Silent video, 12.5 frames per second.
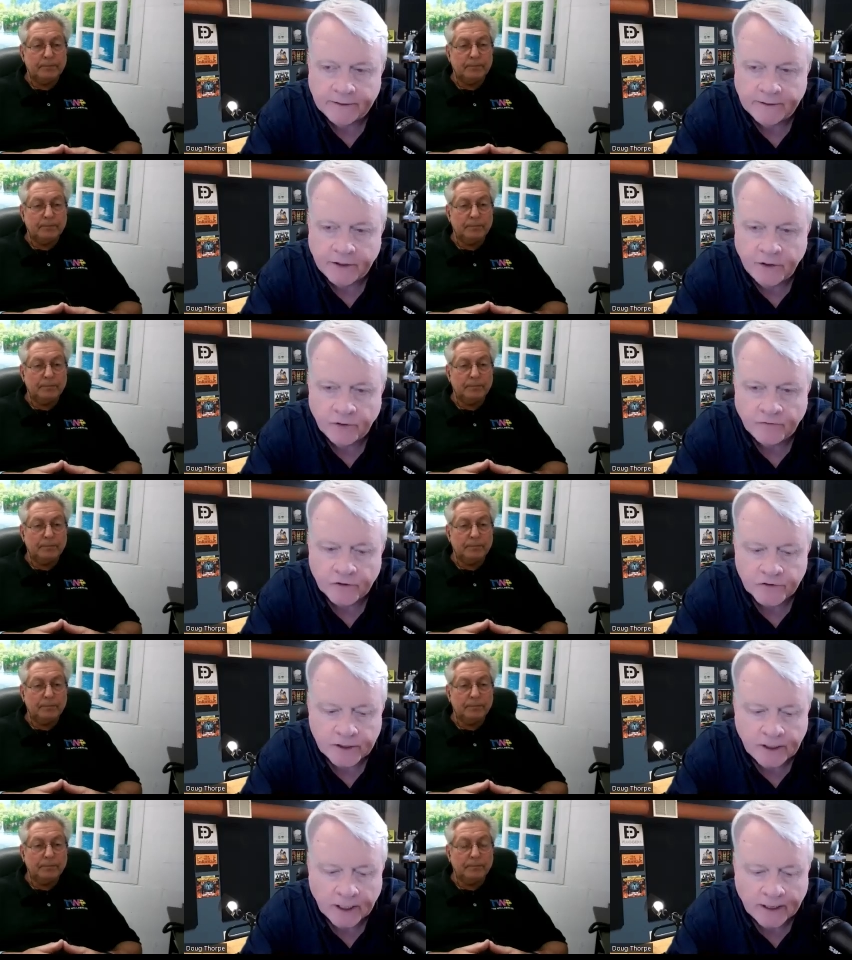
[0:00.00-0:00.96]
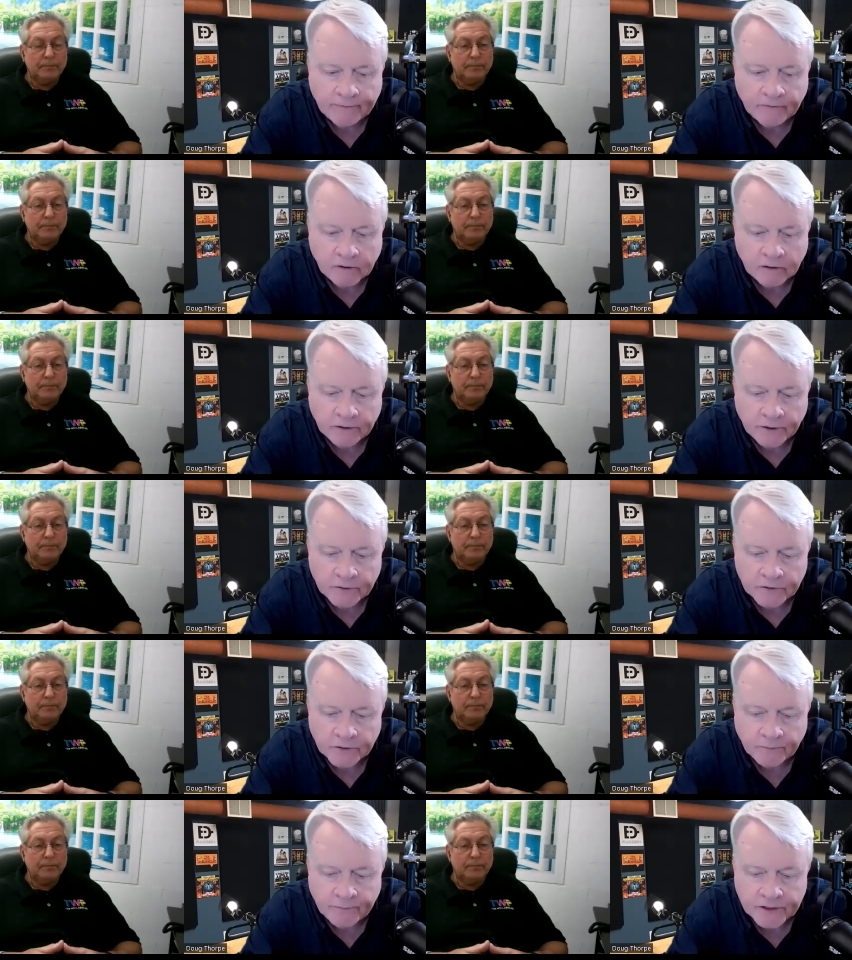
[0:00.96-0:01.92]
Speaker 1: at, the university level,
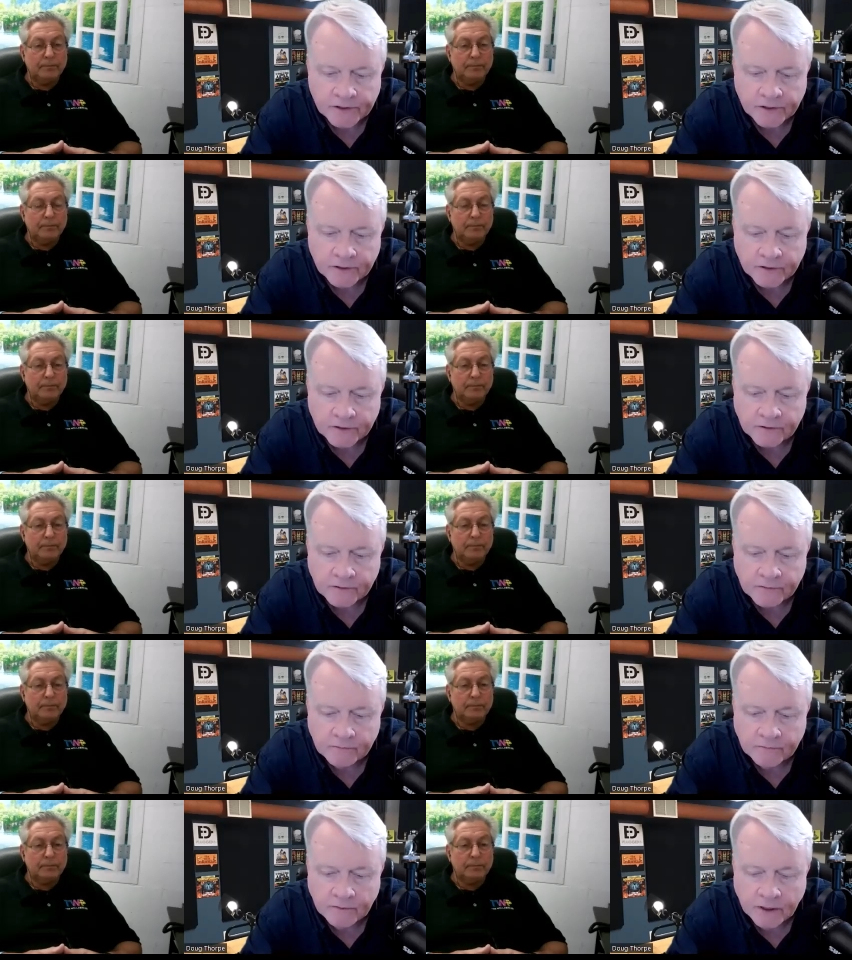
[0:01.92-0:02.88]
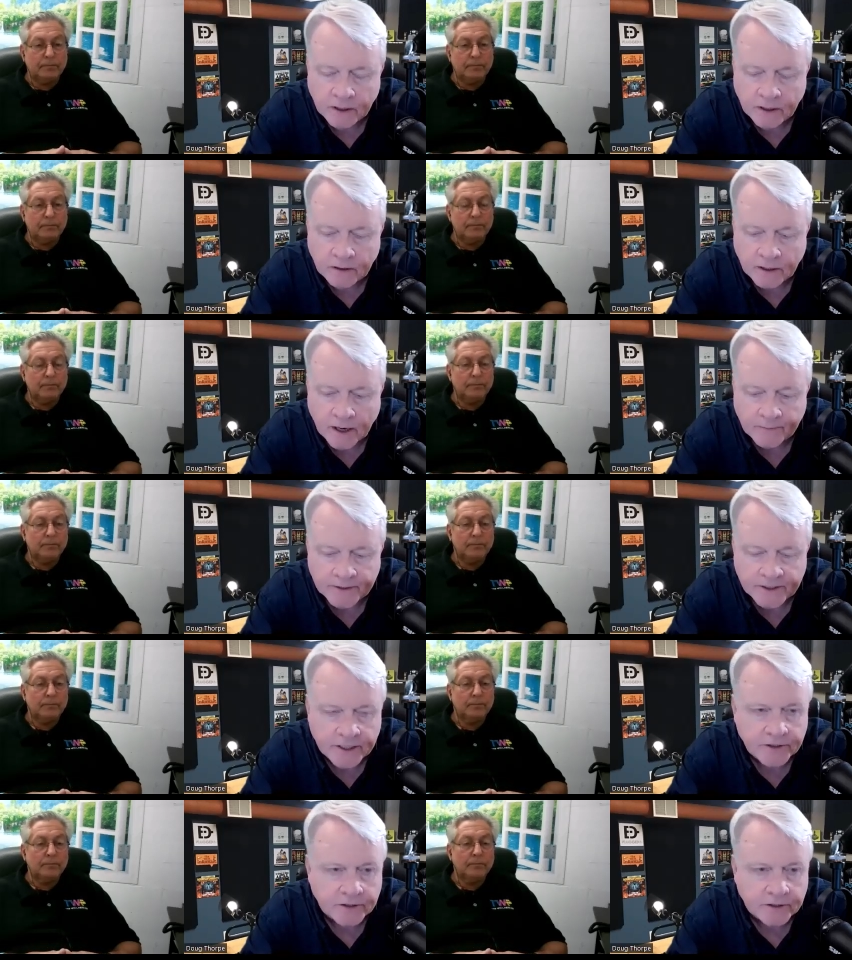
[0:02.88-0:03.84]
doing some business uh,
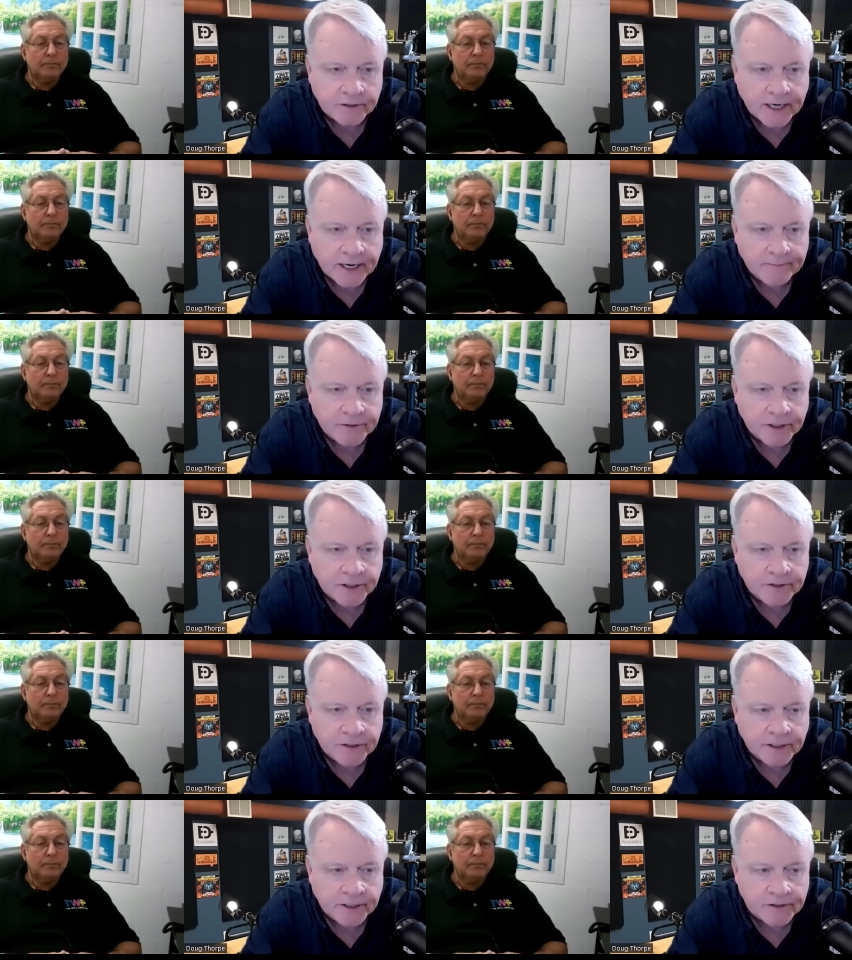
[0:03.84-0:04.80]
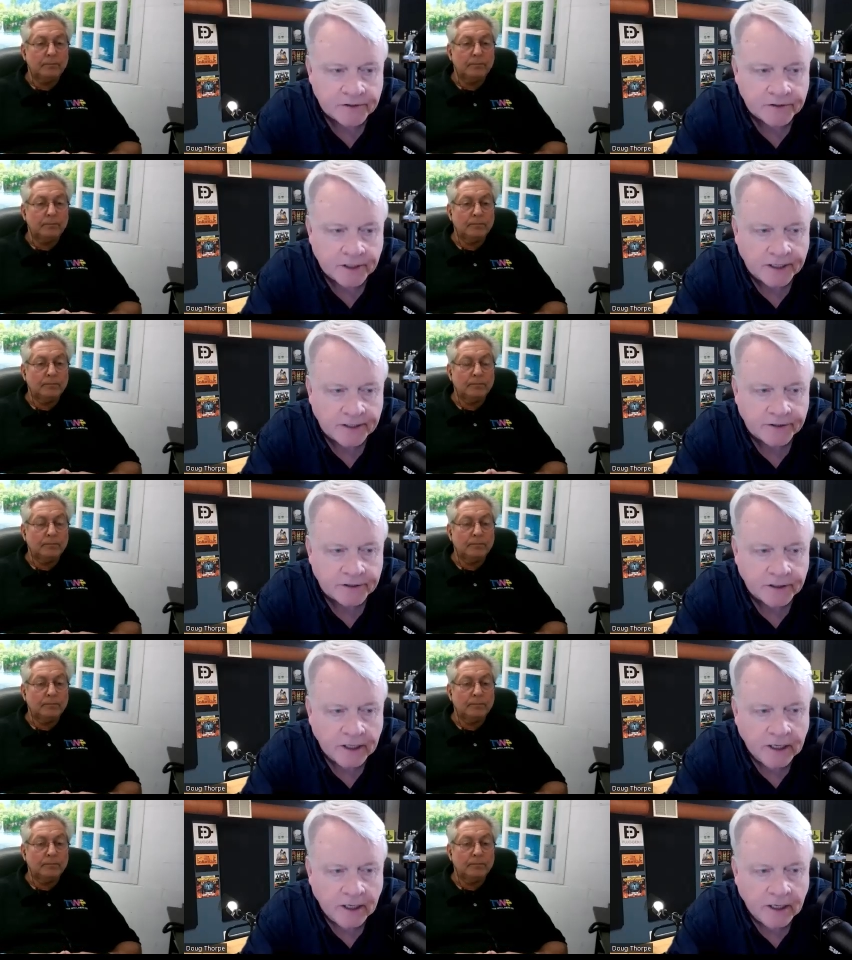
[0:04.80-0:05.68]
competition type judging and such.